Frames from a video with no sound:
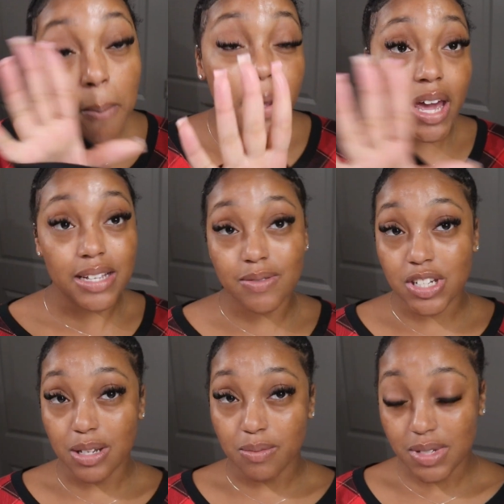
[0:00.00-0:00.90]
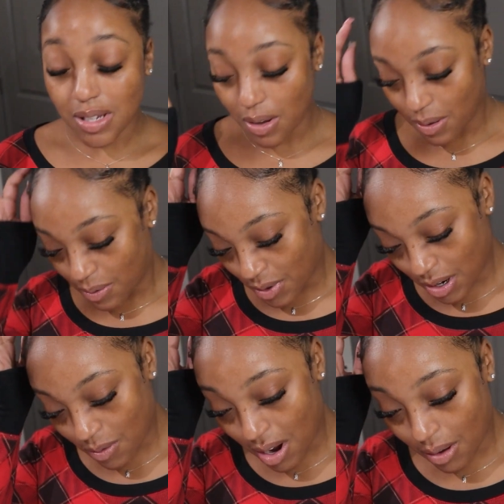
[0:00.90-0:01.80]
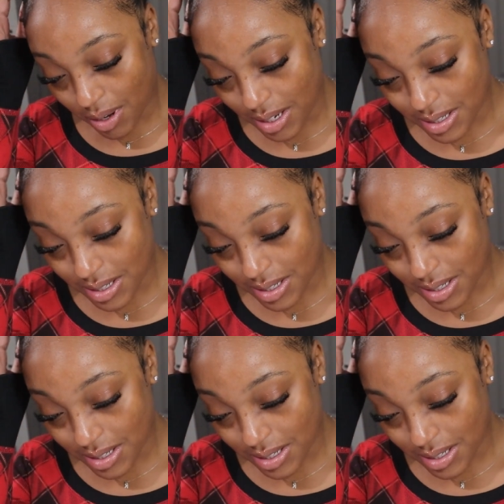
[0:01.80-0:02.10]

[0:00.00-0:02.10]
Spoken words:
But I got some gems, so we're gonna rock with